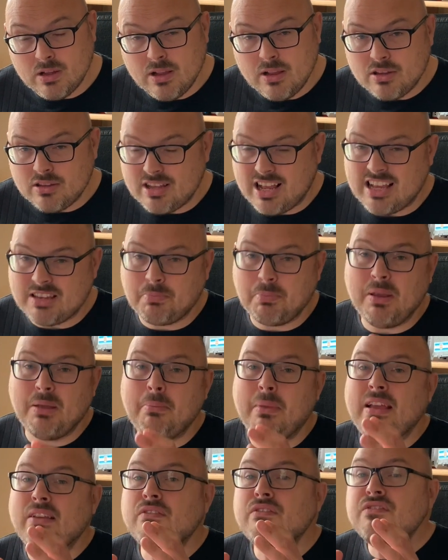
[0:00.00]
So that's being
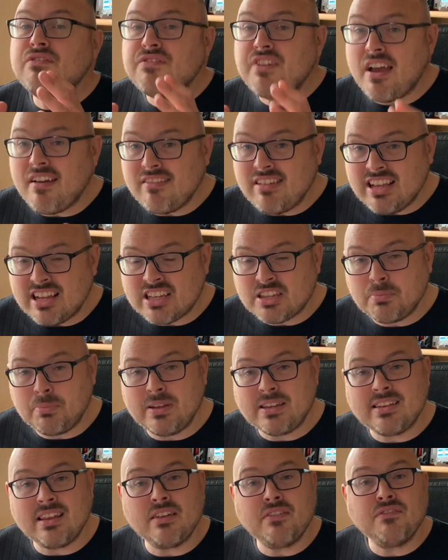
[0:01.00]
made very
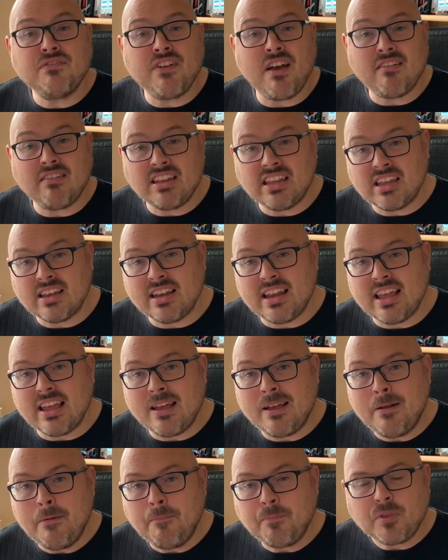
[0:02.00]
explicit and very
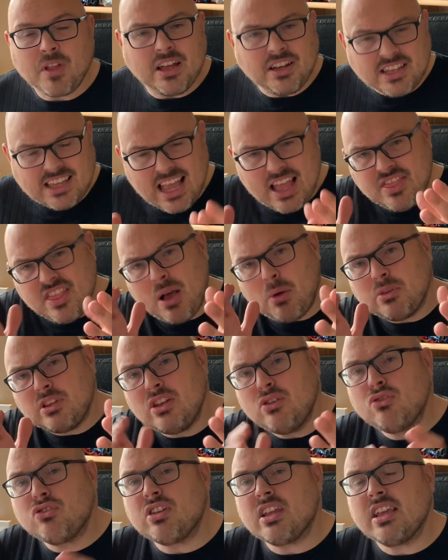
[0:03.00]
clear. And again, that was
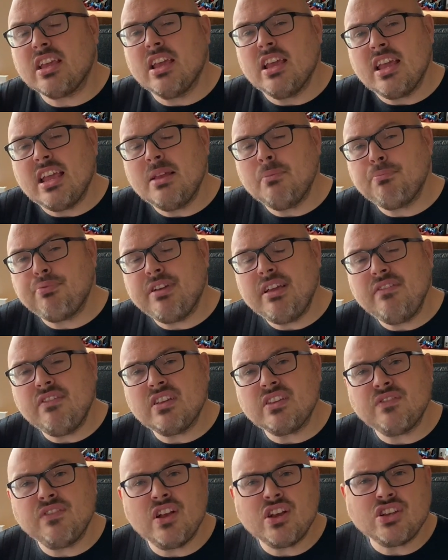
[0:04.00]
interesting. In
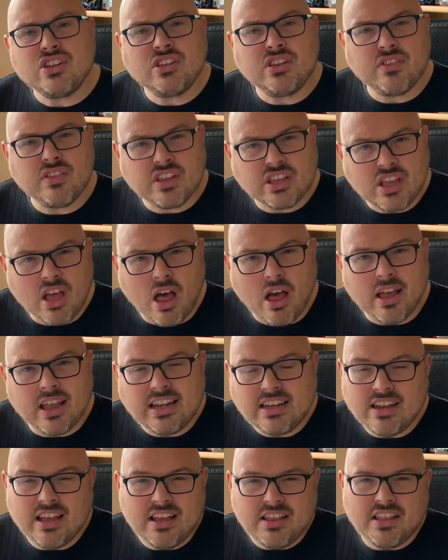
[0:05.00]
previous versions of the
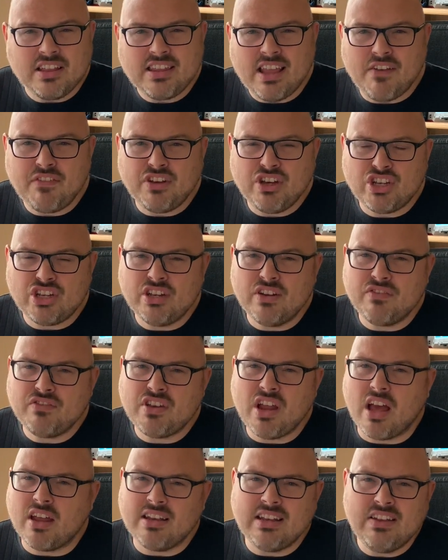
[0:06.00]
guide, the definition of
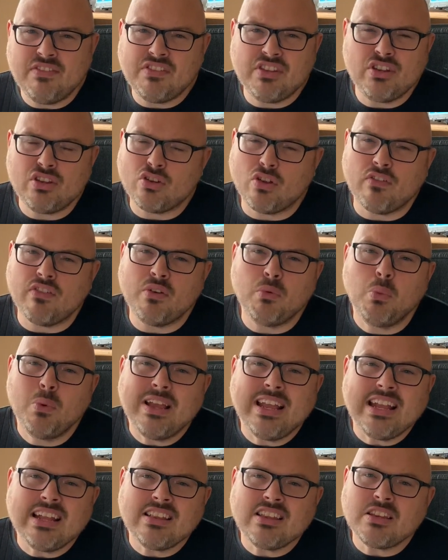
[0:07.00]
done lived in sort of a
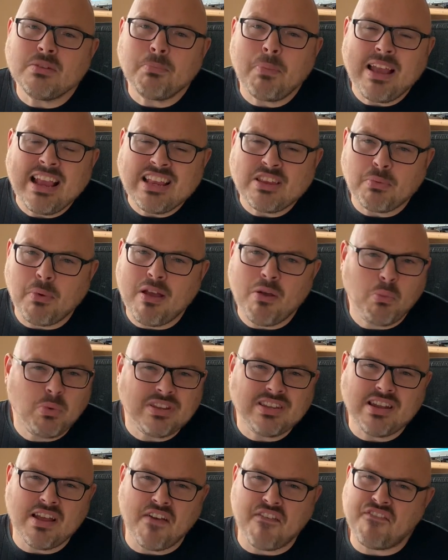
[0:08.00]
weird space where it
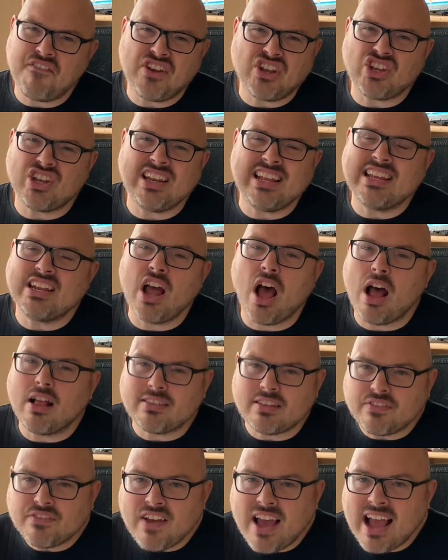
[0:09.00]
wasn't officially an
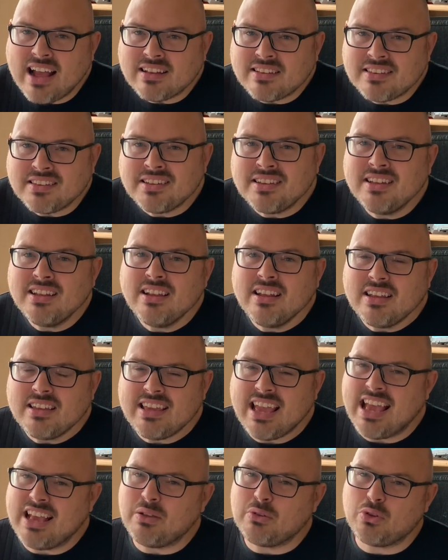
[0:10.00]
artifact,
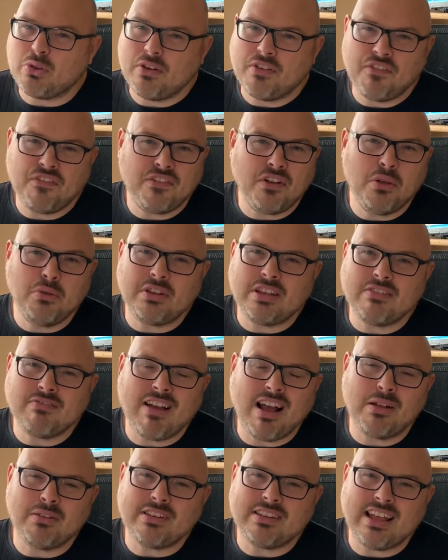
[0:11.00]
yet it was sort of floating
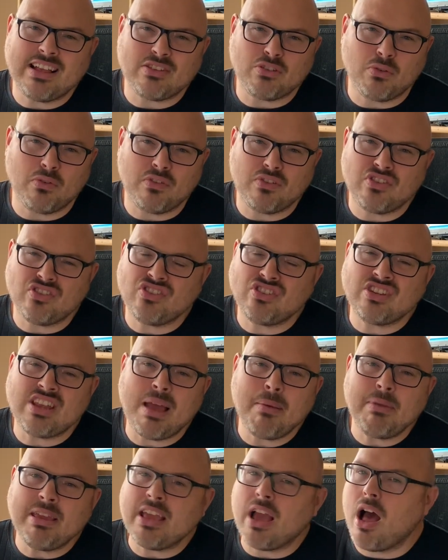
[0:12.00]
around in that sort of
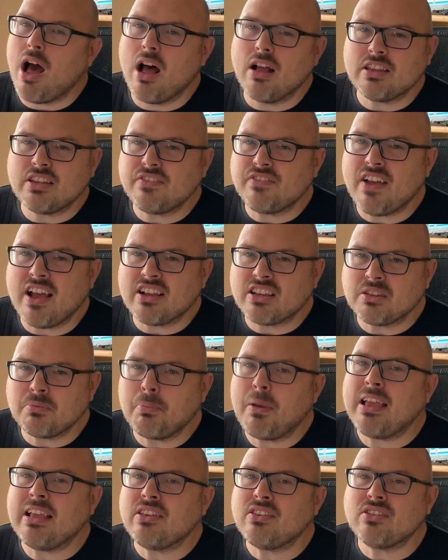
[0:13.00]
semi-artifact
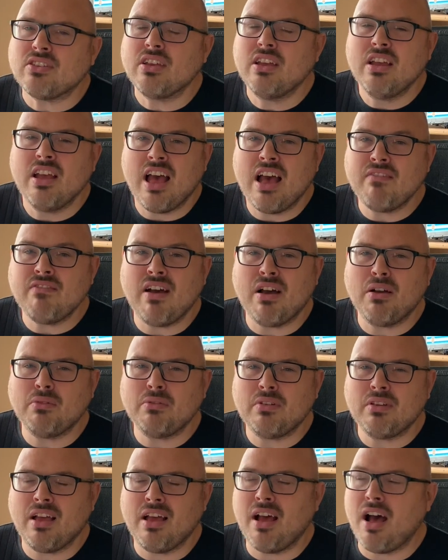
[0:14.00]
space
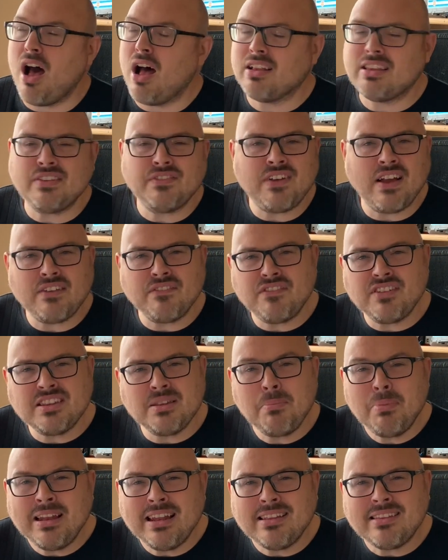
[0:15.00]
around artifact
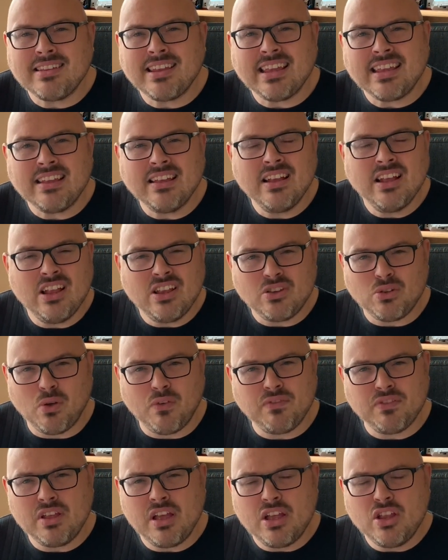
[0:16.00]
visibility,
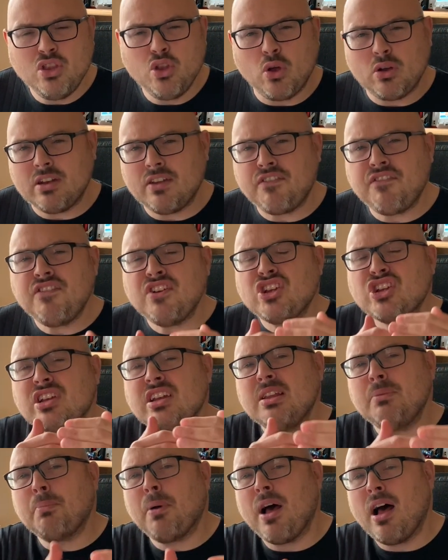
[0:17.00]
sort of not
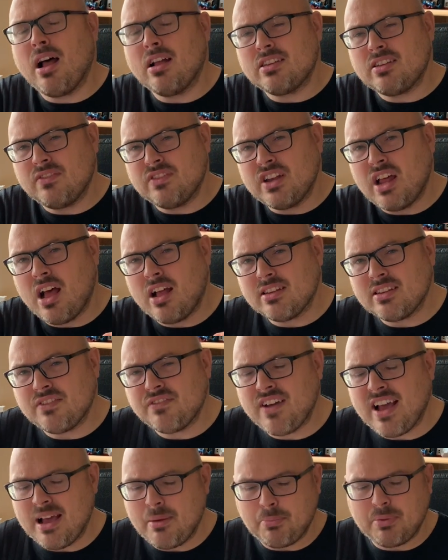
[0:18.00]
officially part of an
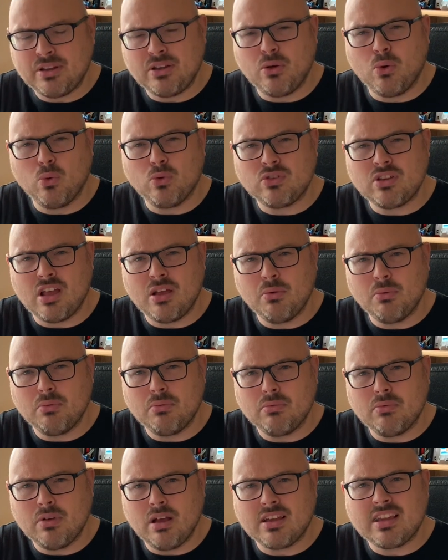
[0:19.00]
artifact, but also
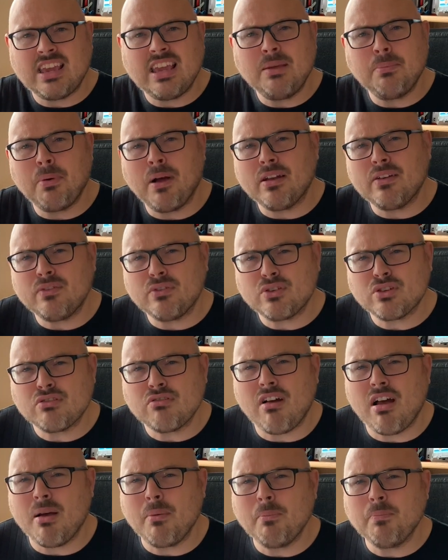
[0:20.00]
a key part of
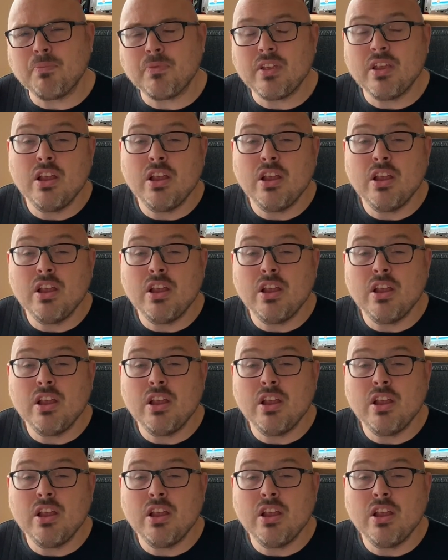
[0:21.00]
Scrum.